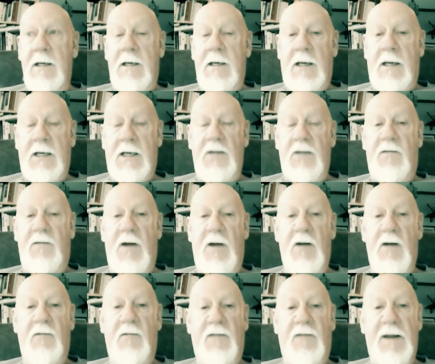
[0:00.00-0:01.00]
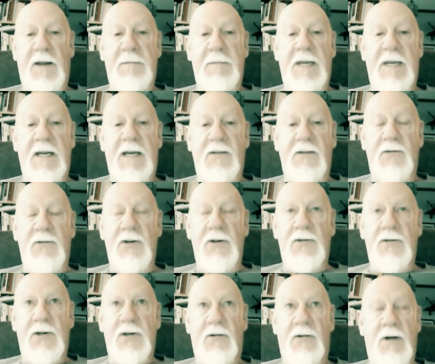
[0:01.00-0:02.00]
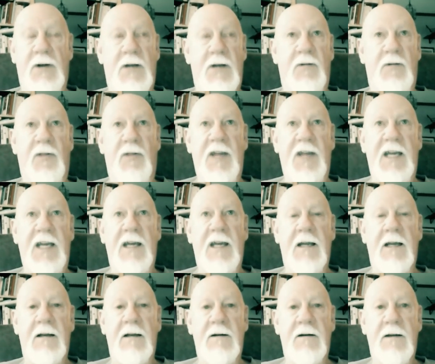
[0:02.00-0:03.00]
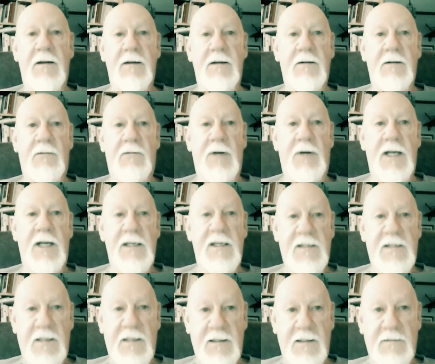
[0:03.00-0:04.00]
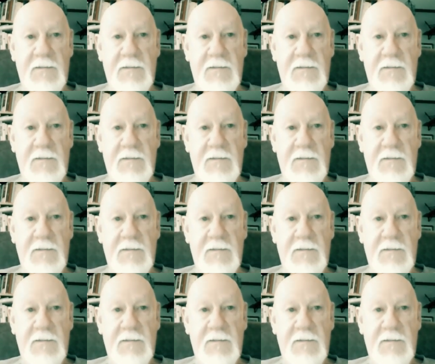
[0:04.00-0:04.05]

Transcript: and you've hopefully been introduced to critical thinking. What is it?